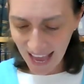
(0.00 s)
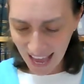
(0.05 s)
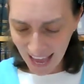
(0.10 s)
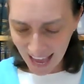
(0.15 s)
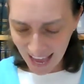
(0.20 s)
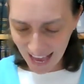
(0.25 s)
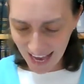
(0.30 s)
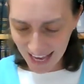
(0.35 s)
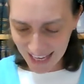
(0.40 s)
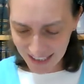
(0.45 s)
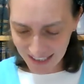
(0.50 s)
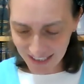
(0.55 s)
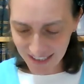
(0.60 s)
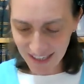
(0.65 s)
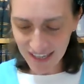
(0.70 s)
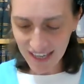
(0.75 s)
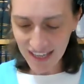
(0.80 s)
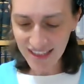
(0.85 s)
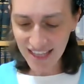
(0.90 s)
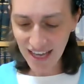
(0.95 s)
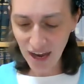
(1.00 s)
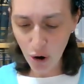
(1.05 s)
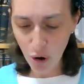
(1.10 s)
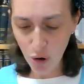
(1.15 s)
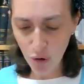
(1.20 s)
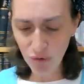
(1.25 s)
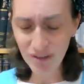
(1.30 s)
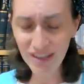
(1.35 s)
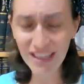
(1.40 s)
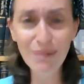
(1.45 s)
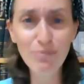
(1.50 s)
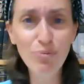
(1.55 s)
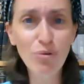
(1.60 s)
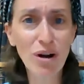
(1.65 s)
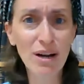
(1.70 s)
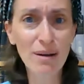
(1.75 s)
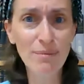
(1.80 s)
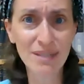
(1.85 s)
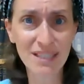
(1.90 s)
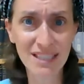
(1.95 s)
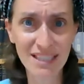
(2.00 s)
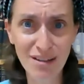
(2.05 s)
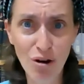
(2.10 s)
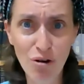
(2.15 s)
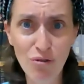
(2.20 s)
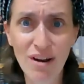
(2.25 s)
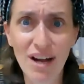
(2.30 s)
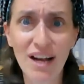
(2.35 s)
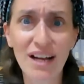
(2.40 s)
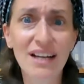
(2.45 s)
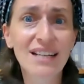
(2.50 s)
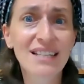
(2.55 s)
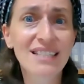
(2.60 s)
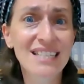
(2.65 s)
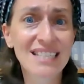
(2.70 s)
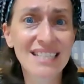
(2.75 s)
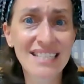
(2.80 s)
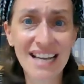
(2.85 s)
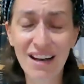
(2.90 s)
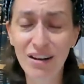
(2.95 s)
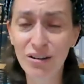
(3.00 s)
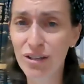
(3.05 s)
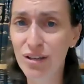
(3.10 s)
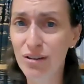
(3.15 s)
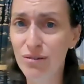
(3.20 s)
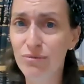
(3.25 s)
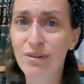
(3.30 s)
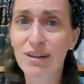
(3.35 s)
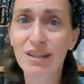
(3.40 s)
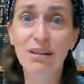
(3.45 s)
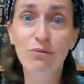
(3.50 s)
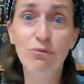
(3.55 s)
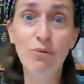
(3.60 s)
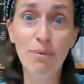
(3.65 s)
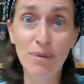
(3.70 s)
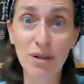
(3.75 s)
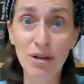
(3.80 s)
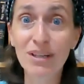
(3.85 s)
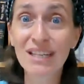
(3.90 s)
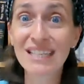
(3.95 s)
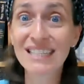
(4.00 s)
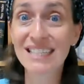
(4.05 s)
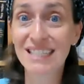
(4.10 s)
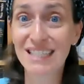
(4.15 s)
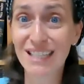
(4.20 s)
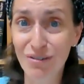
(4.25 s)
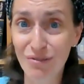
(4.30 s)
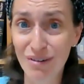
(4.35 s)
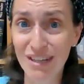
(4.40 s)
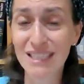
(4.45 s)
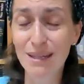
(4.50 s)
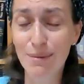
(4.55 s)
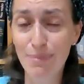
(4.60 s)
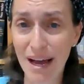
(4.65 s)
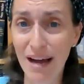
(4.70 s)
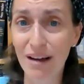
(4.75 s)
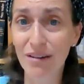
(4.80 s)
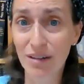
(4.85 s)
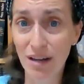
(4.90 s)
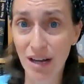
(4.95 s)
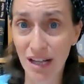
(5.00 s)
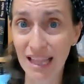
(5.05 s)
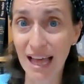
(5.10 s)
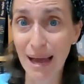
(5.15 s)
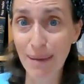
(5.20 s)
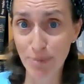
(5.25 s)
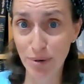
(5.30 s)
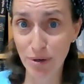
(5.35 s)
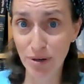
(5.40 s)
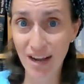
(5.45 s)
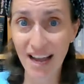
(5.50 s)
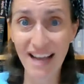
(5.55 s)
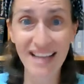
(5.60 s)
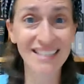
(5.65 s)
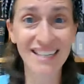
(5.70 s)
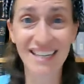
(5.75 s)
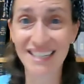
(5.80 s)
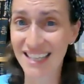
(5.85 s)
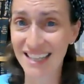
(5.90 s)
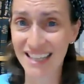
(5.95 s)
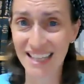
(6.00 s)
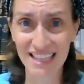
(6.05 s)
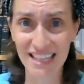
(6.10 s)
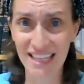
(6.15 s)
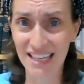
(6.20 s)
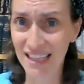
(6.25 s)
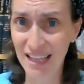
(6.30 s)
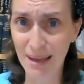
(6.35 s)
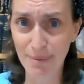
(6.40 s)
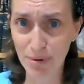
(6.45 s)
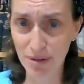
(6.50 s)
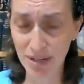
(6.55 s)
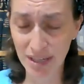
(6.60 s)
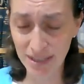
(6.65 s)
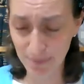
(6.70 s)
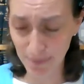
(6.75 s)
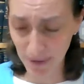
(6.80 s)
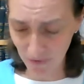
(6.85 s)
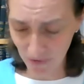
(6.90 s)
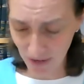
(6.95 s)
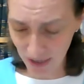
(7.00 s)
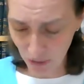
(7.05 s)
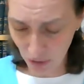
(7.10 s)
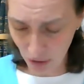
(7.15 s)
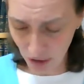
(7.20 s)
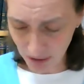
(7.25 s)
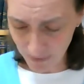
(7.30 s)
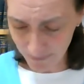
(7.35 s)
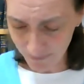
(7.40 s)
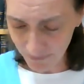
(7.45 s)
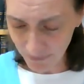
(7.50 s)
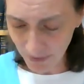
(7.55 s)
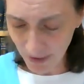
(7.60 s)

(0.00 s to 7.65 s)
And they only brought up mitzora to tell you that Rabbi Yehuda disagrees about a leper and doesn't think that a leper needs mikveh at all.